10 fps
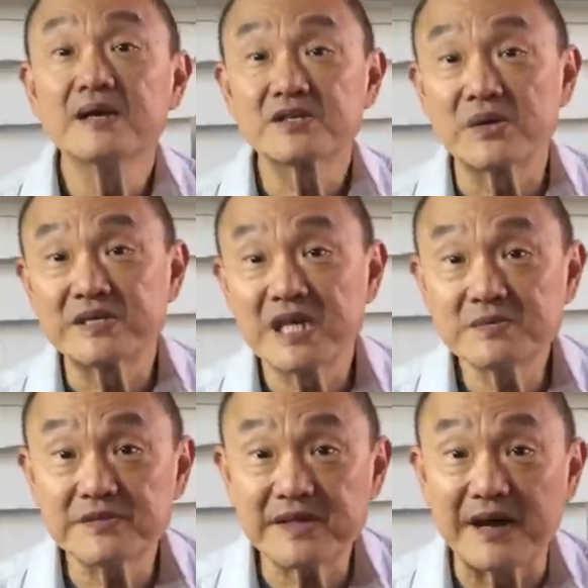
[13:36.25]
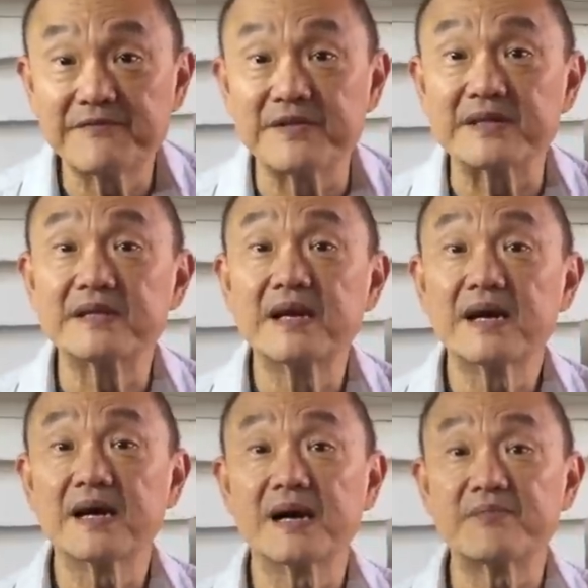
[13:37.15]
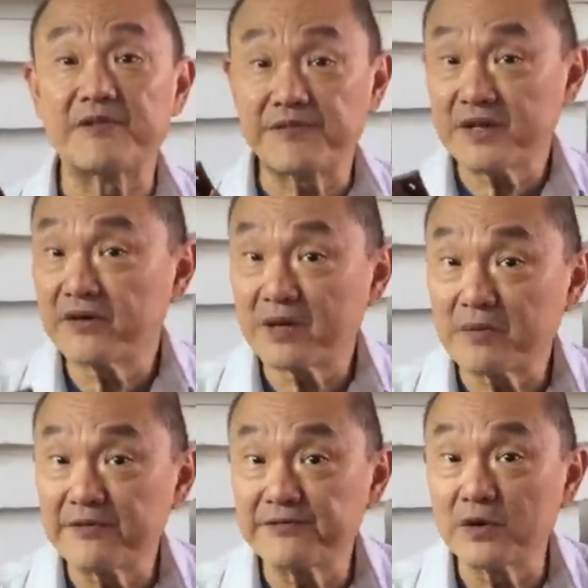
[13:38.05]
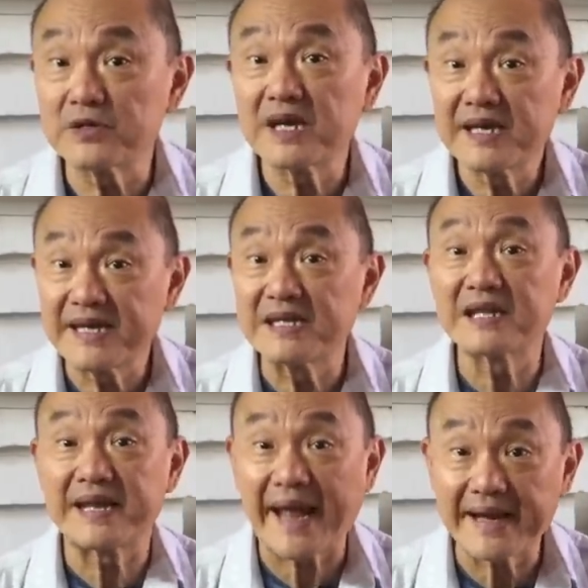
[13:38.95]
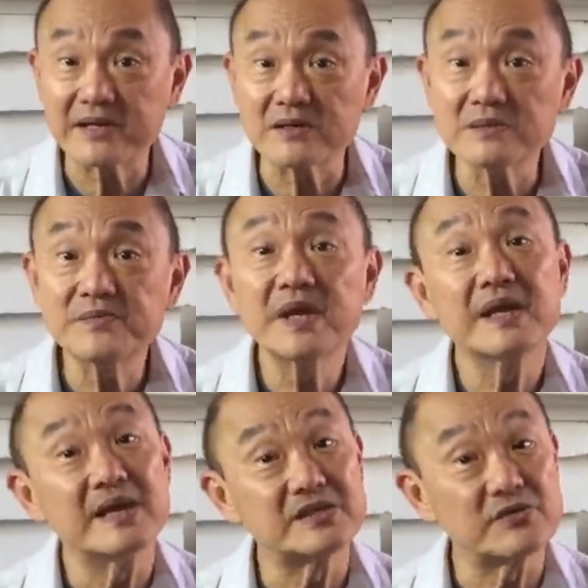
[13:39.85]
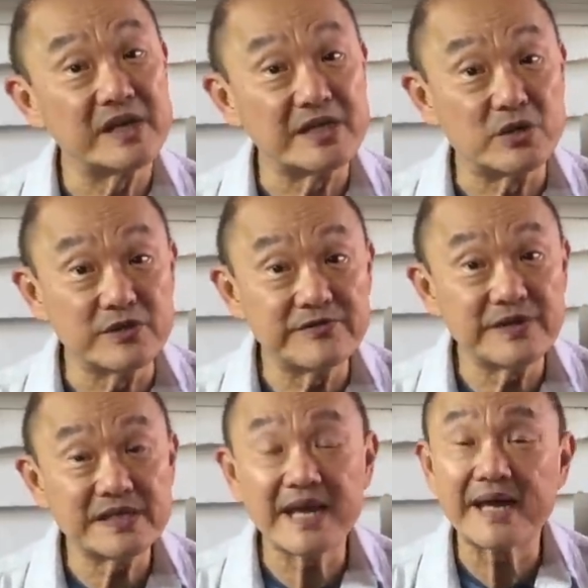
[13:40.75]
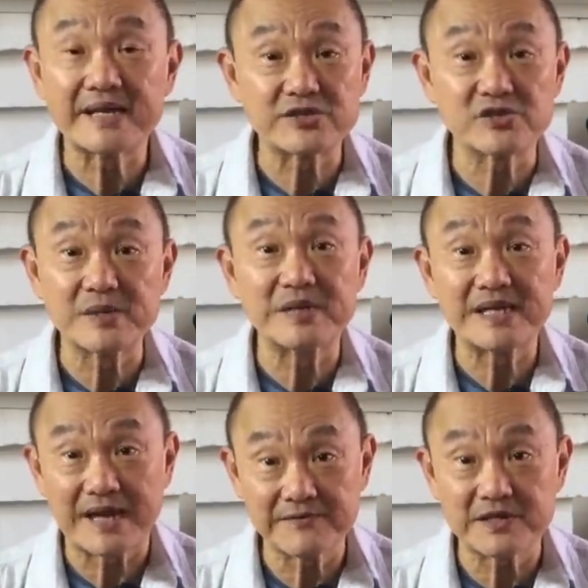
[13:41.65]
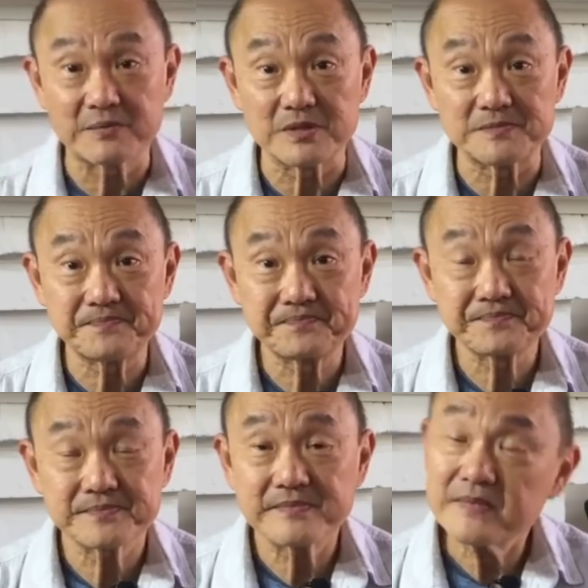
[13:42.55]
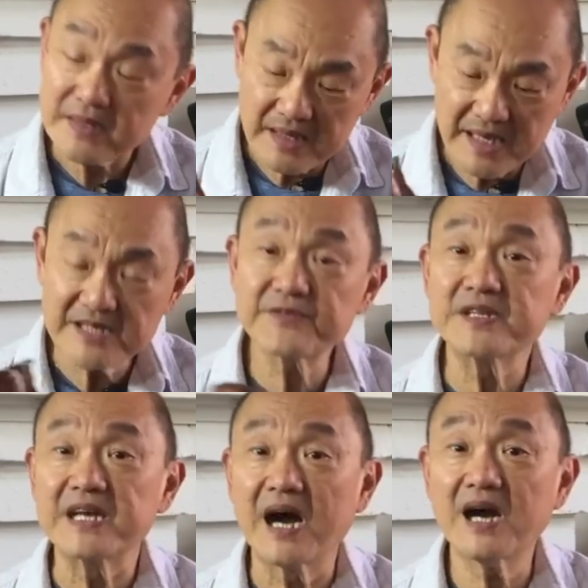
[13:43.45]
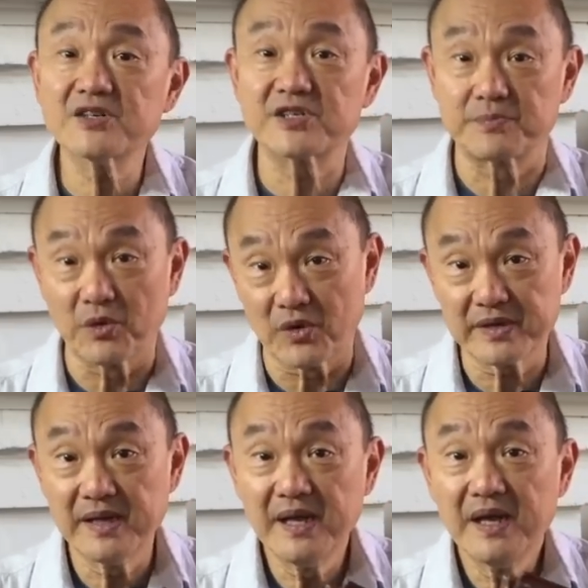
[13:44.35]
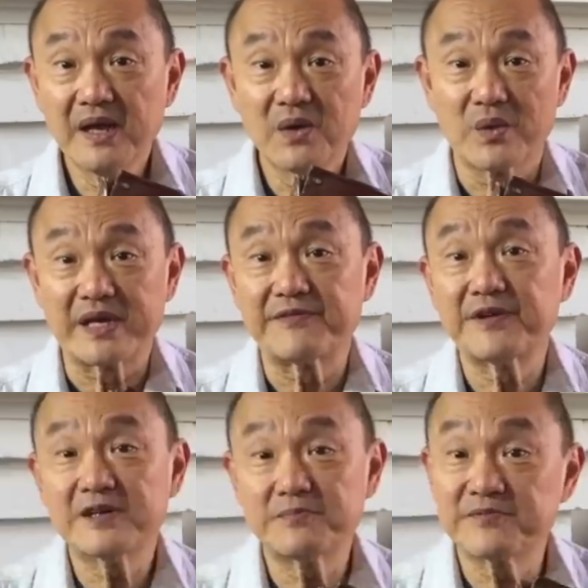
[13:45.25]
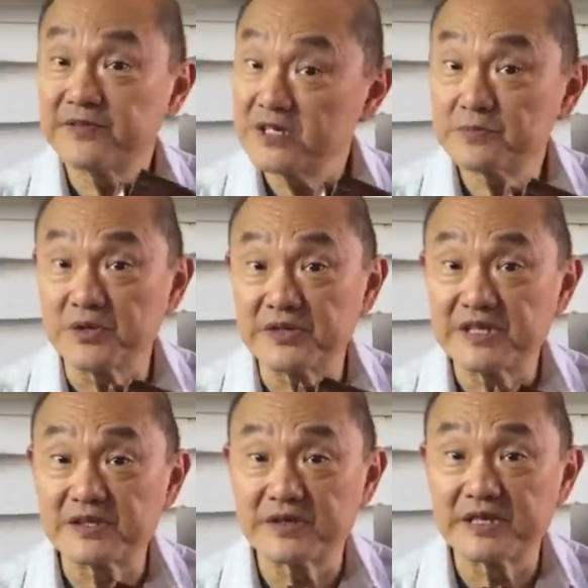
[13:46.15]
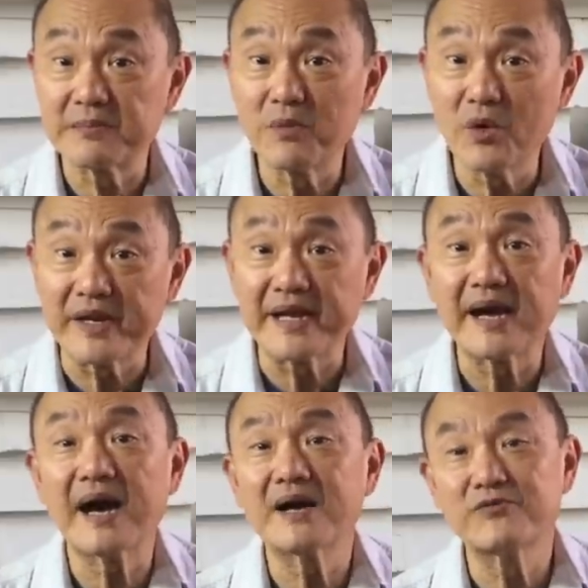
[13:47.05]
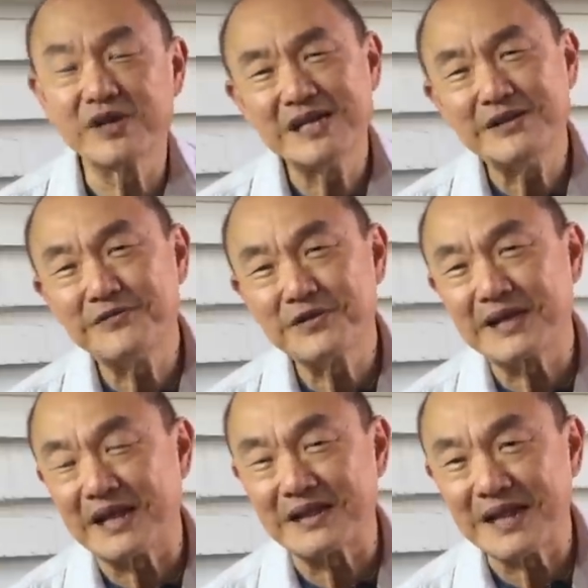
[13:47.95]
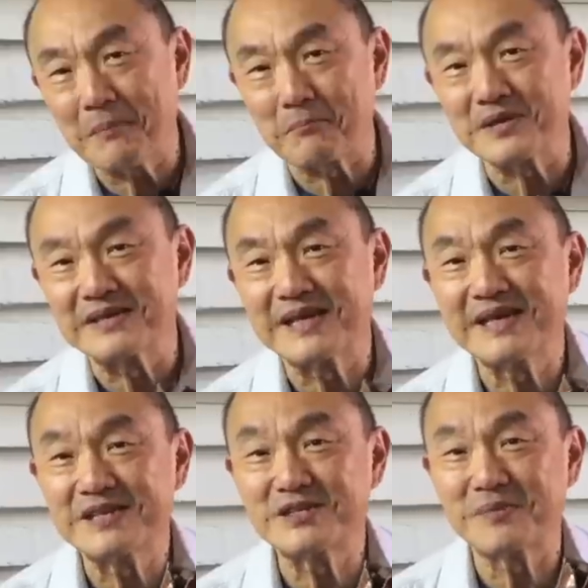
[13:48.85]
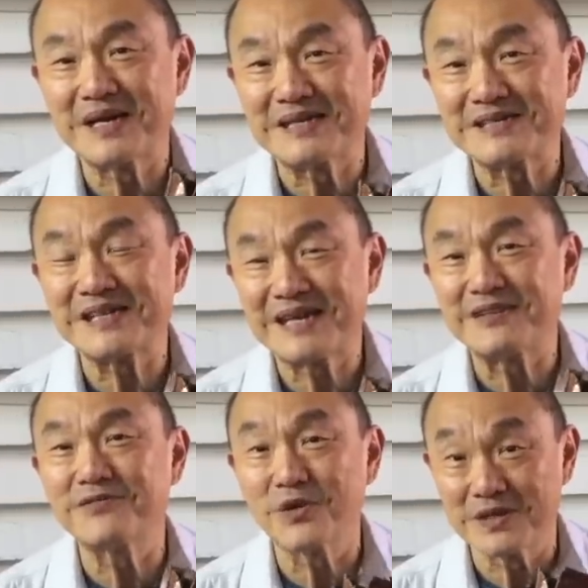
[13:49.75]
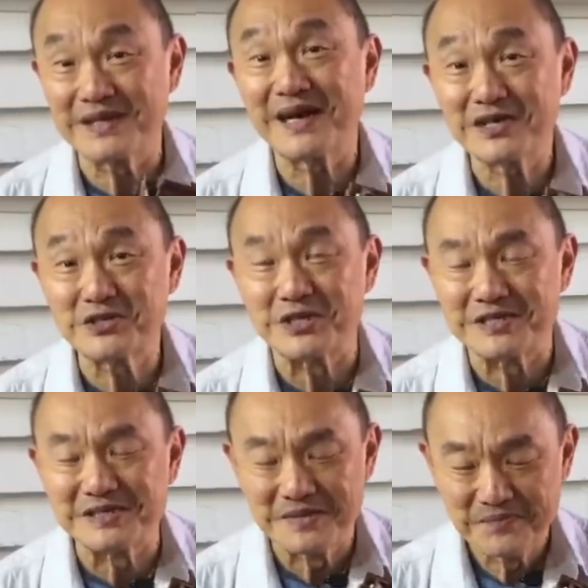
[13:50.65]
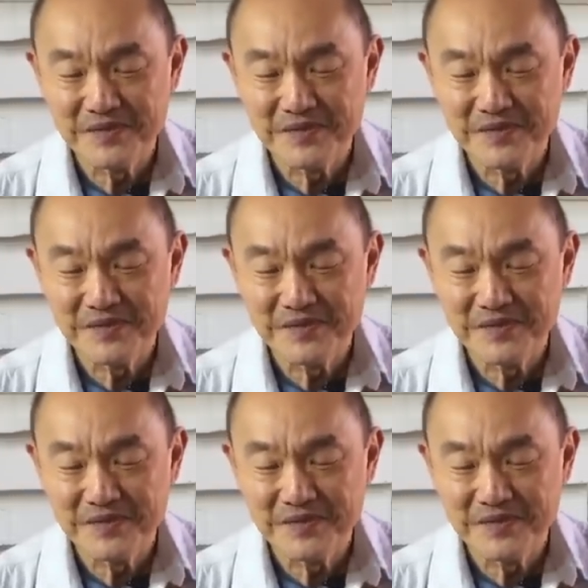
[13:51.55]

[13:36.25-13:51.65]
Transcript: So in terms of comfort, the fit around my foot, heel and ankle is a really good fit and extremely comfortable. As for the arch support, when I first put these on in the morning, I really feel that lump digging into my slightly fallen arches.